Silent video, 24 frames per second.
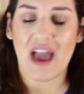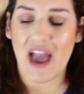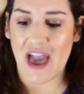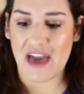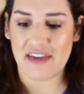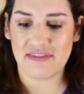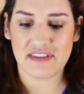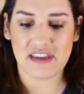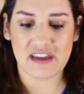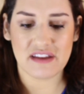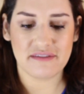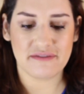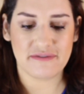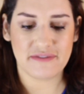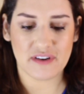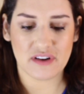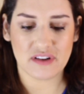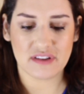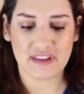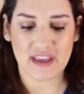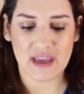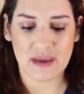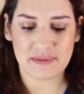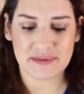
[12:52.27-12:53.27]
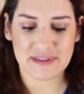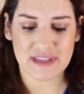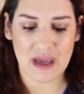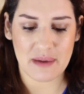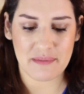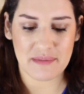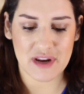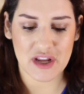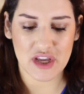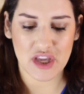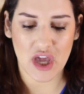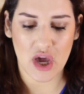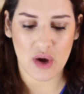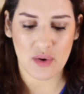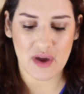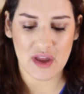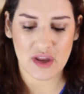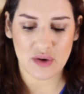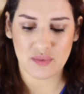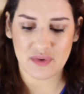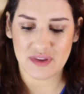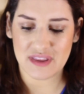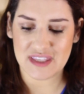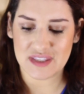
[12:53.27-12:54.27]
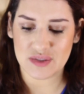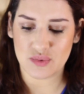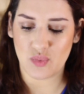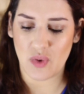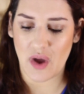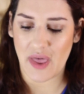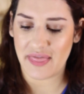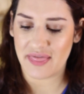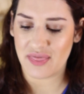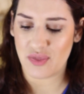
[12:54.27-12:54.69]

And then for lips, I'm going to go in with this Wet